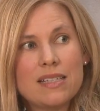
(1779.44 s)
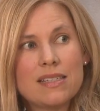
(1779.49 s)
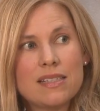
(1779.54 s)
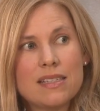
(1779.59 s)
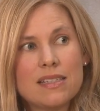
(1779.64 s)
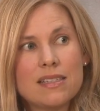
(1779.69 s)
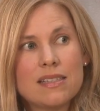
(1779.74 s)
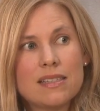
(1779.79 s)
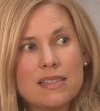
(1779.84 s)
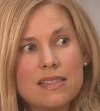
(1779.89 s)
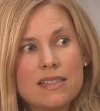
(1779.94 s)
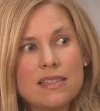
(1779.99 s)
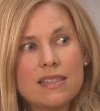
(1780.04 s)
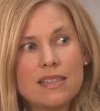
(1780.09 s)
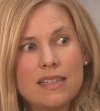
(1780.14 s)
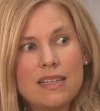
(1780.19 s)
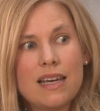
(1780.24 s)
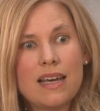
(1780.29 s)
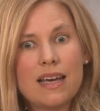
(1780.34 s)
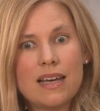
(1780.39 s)
levels
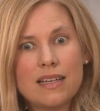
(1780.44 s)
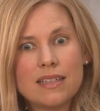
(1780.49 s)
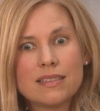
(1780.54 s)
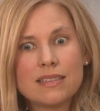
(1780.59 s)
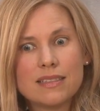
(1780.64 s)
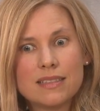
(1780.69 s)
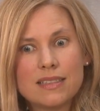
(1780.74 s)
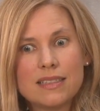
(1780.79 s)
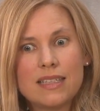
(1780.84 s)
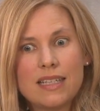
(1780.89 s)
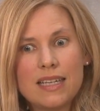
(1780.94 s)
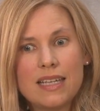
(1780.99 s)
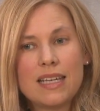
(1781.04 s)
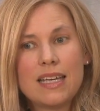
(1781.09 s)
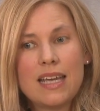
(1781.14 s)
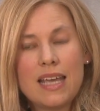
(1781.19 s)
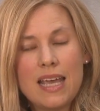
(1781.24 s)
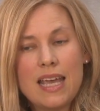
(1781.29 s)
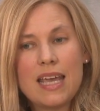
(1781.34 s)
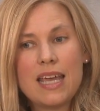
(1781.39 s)
than the high
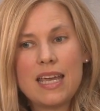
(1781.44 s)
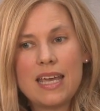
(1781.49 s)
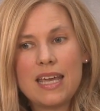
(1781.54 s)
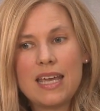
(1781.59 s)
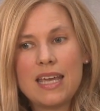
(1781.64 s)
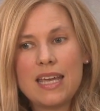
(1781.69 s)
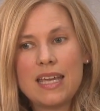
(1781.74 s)
school kids.